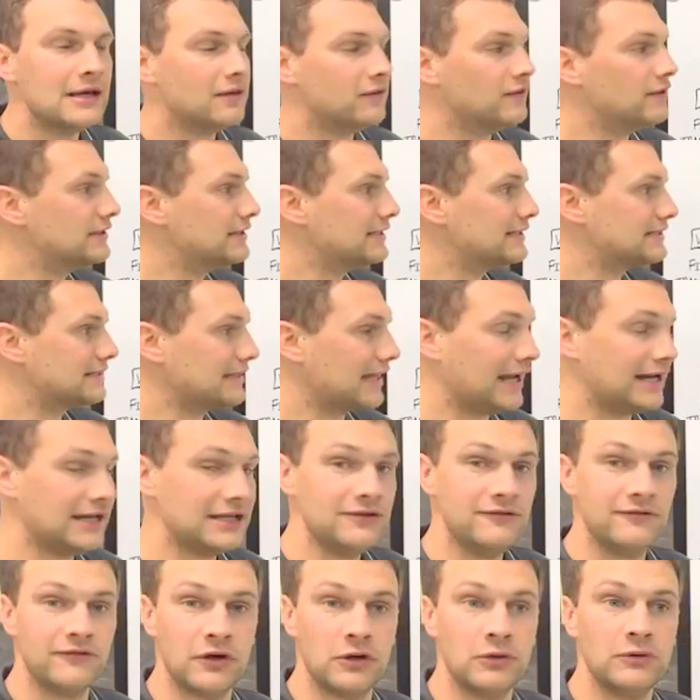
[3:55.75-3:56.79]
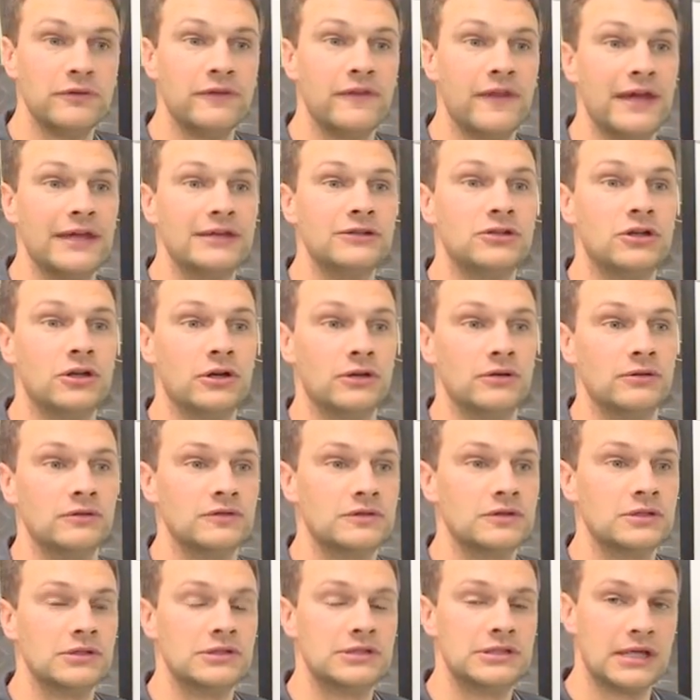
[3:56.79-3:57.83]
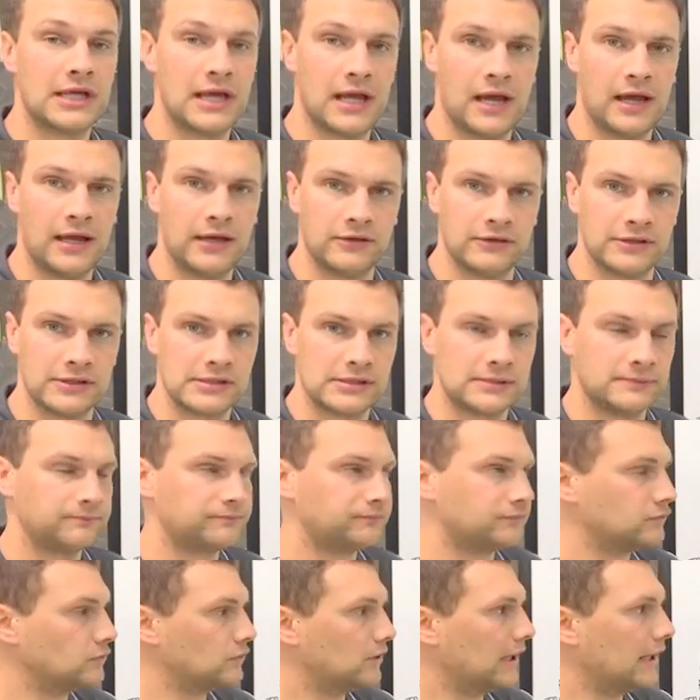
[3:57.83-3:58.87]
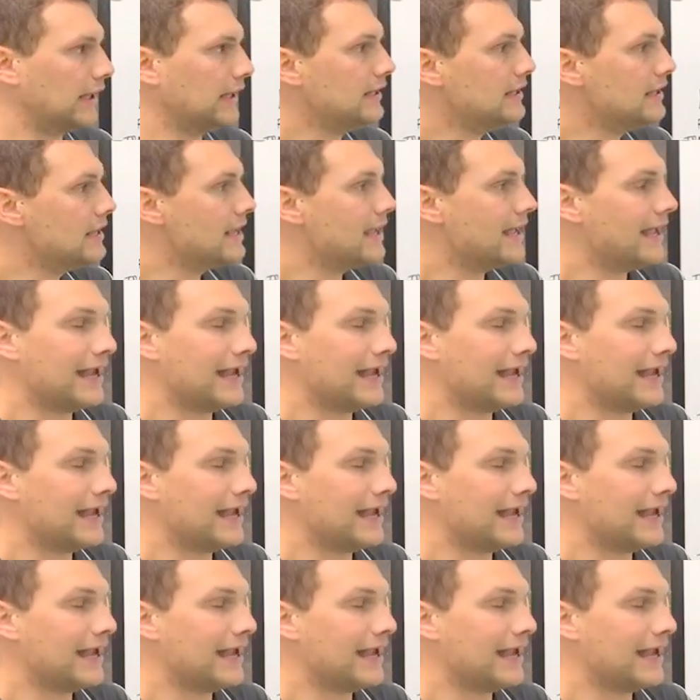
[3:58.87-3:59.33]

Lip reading: the deciding vote then goes to Congress, okay?